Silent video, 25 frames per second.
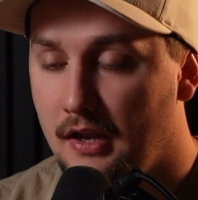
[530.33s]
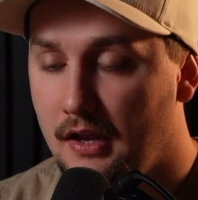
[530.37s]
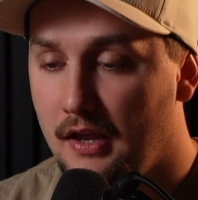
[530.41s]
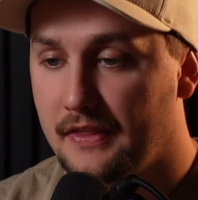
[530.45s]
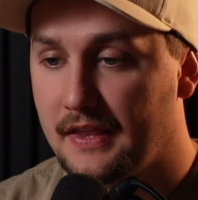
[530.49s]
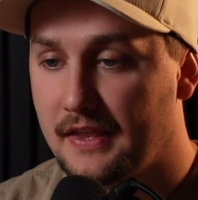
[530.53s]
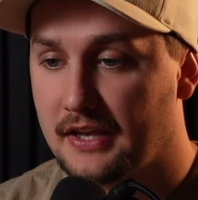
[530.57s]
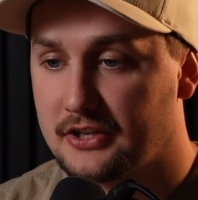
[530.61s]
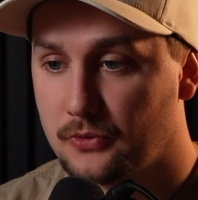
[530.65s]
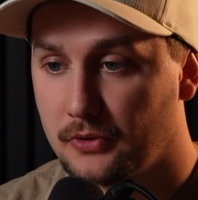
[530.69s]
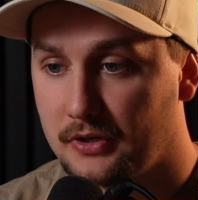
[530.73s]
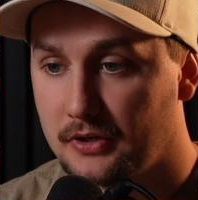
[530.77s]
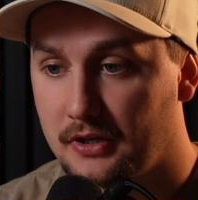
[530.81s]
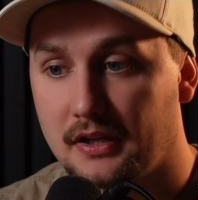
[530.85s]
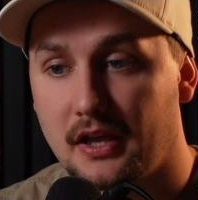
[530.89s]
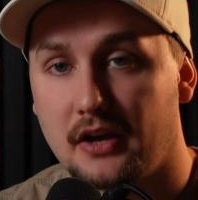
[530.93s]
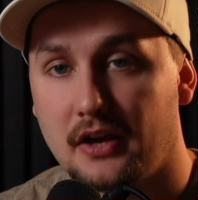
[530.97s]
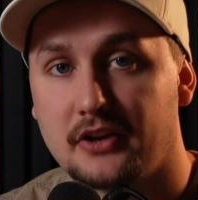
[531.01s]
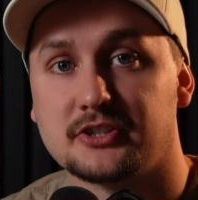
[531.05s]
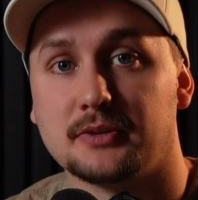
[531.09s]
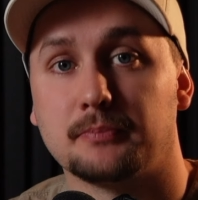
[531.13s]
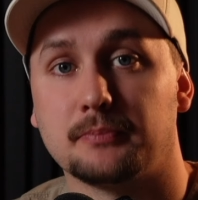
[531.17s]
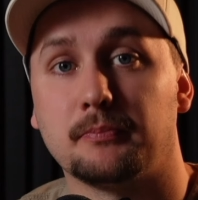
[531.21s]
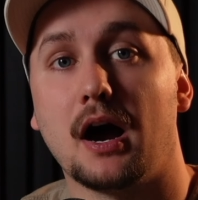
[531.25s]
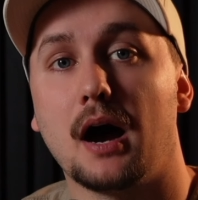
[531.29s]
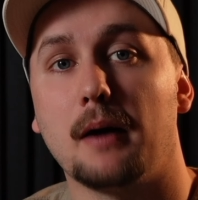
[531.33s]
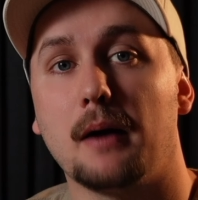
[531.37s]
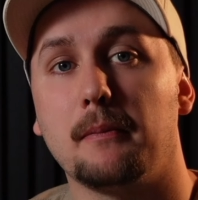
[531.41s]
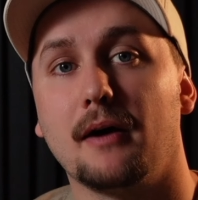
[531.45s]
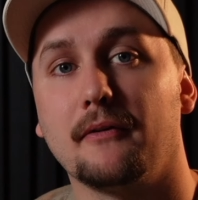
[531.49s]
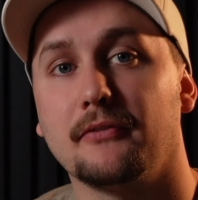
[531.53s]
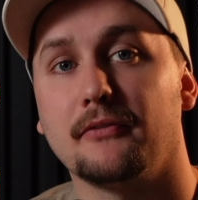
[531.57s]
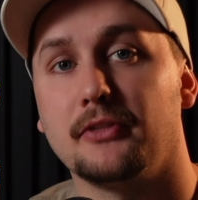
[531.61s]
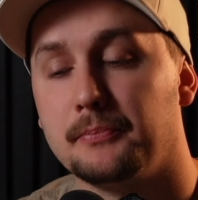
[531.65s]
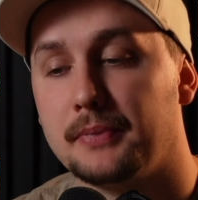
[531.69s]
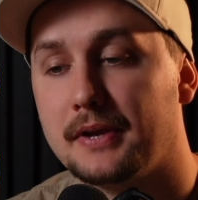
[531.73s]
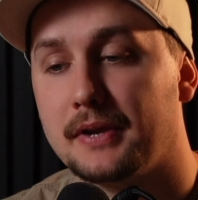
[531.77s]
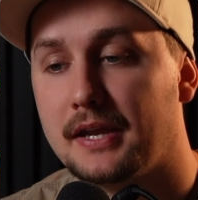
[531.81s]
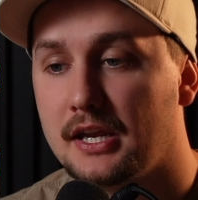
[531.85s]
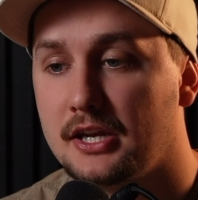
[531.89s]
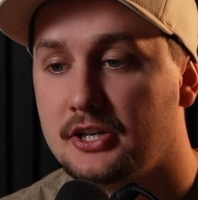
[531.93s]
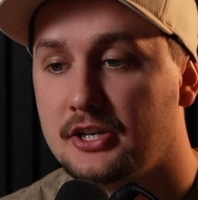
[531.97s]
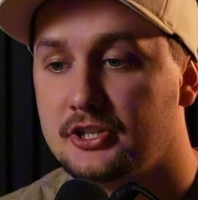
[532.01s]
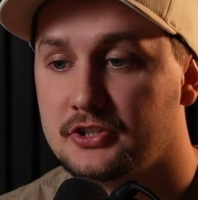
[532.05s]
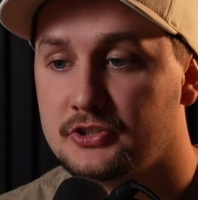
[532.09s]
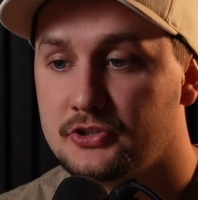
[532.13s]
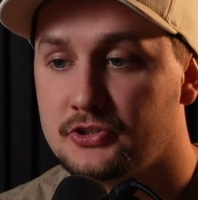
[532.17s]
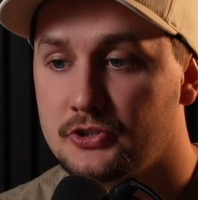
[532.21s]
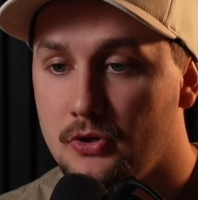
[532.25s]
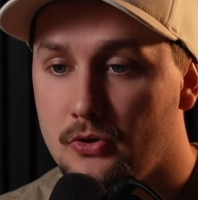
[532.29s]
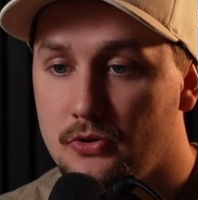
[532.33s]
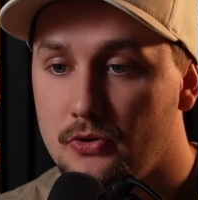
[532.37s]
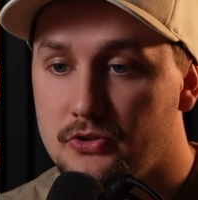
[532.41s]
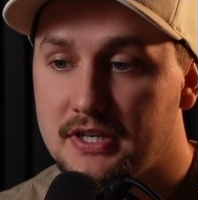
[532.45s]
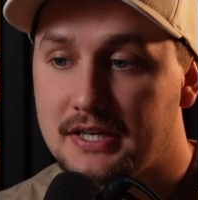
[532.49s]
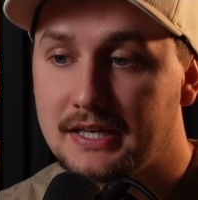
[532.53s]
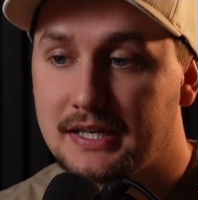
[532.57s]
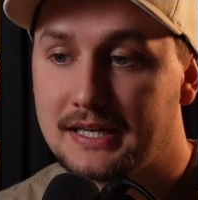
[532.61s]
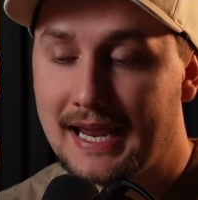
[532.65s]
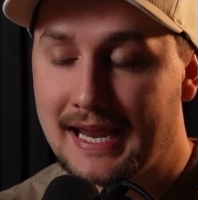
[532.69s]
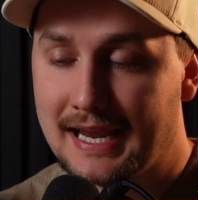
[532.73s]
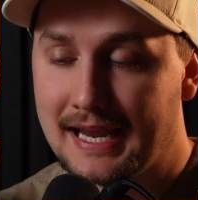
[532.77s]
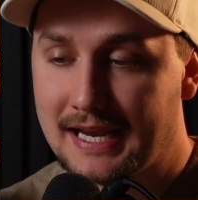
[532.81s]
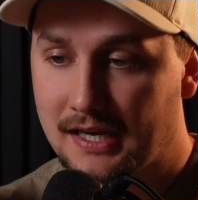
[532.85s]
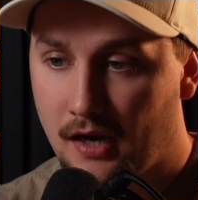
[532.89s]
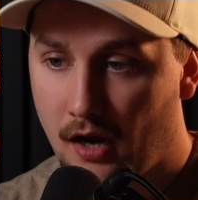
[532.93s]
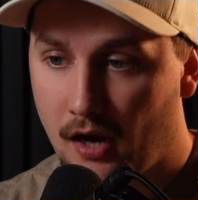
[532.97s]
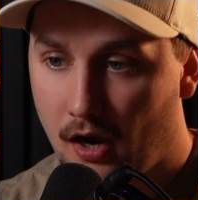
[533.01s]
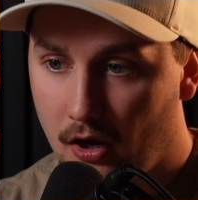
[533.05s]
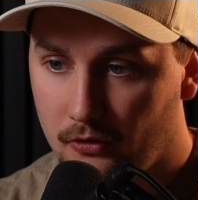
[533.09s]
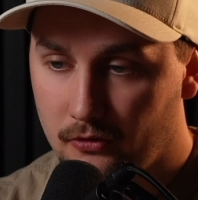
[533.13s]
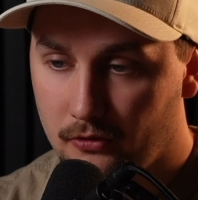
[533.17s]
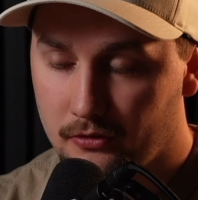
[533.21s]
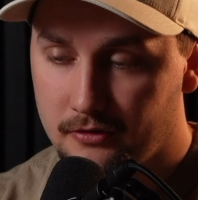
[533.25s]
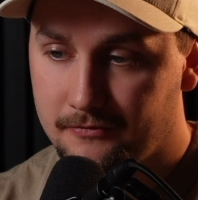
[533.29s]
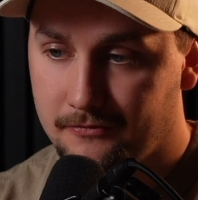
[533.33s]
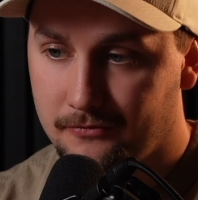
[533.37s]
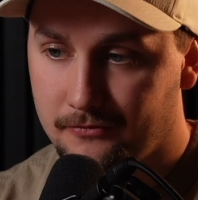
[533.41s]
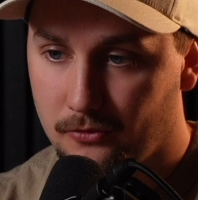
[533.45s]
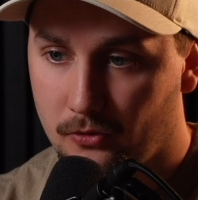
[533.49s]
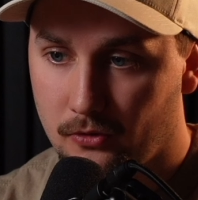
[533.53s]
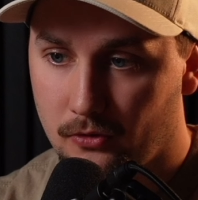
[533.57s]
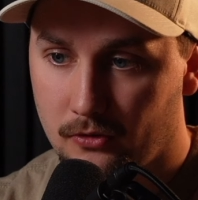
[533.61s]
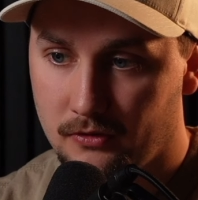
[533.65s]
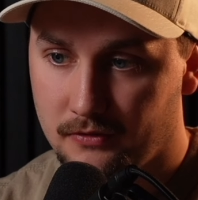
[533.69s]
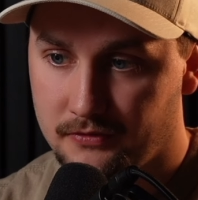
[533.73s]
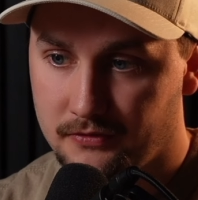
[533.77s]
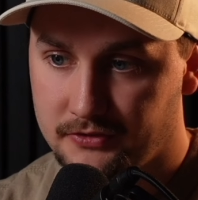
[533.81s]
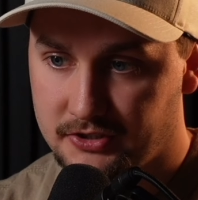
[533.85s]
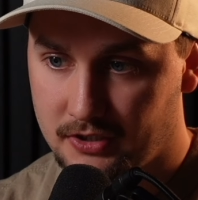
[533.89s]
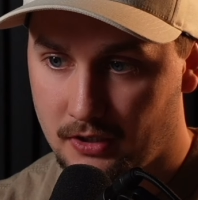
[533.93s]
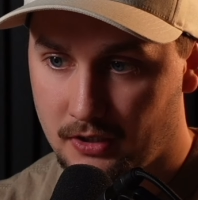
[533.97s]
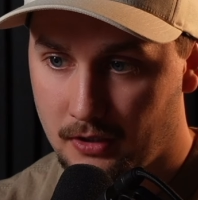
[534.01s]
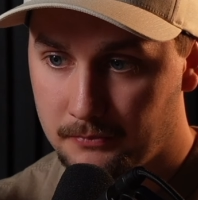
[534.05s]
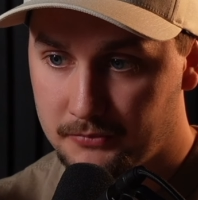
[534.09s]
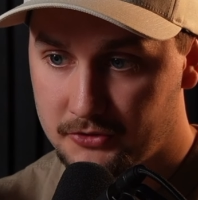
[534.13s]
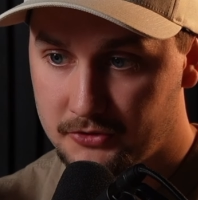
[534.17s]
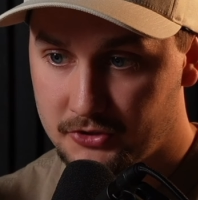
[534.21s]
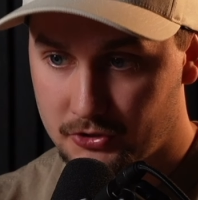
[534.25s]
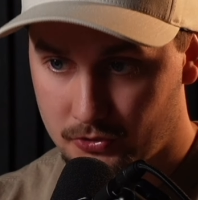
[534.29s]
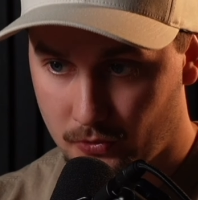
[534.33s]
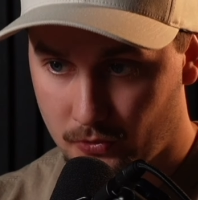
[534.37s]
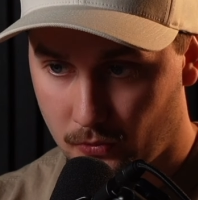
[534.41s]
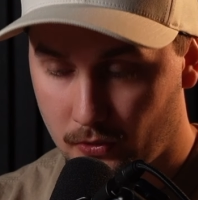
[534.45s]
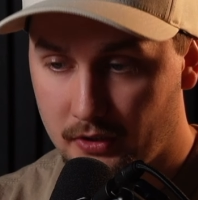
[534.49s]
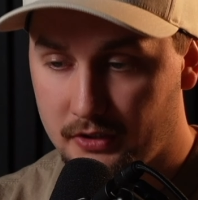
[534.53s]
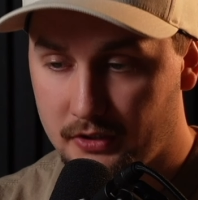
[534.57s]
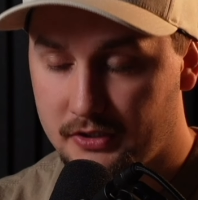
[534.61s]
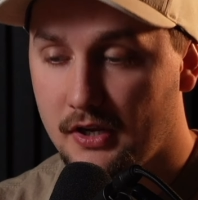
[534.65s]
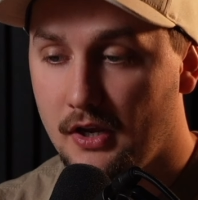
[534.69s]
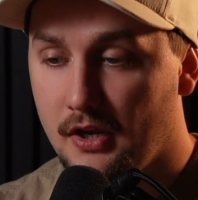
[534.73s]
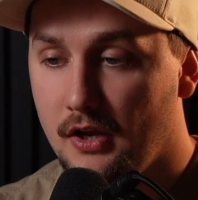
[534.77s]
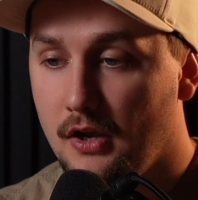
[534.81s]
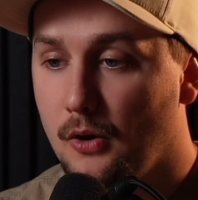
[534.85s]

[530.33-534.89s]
that's going to allow us to pop off the page is using a colored floral of some sort,